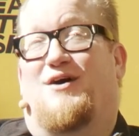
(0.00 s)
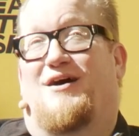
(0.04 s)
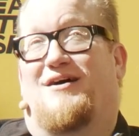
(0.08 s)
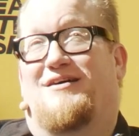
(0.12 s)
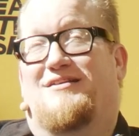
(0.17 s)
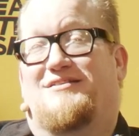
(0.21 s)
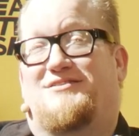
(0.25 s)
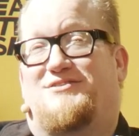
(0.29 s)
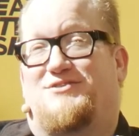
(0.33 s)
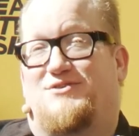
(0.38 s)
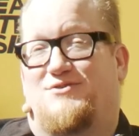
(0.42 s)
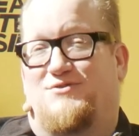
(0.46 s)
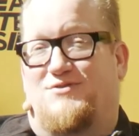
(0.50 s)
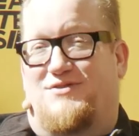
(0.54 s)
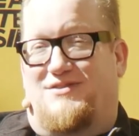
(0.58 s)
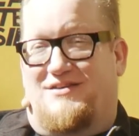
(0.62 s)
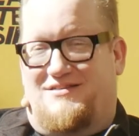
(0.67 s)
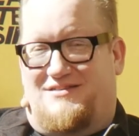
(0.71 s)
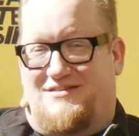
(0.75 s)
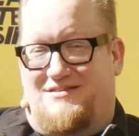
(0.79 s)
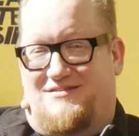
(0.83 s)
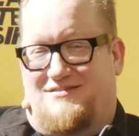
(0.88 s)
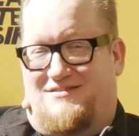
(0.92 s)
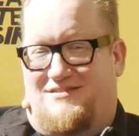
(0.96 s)
honest, so
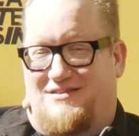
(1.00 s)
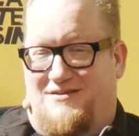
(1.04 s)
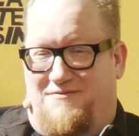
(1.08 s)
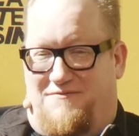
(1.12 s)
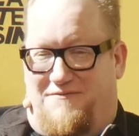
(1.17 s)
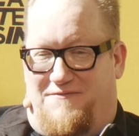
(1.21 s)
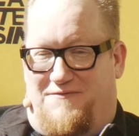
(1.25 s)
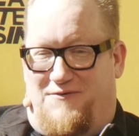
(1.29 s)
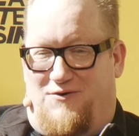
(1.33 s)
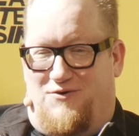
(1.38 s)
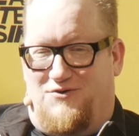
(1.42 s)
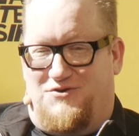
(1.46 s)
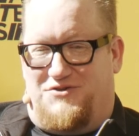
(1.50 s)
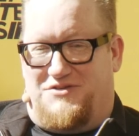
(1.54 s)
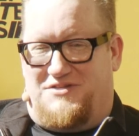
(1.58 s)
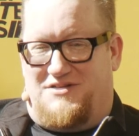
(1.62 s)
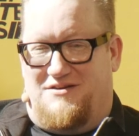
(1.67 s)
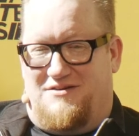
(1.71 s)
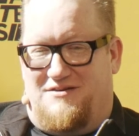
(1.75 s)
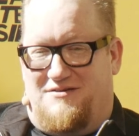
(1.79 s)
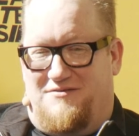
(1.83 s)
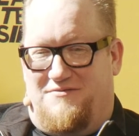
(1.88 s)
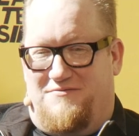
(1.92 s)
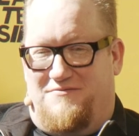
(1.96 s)
this is the first
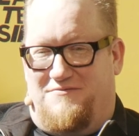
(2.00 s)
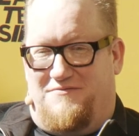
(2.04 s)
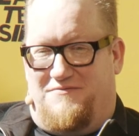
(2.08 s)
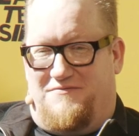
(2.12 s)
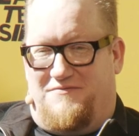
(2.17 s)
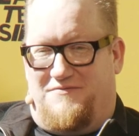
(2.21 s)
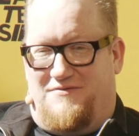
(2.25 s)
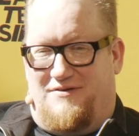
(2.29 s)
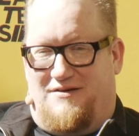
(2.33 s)
of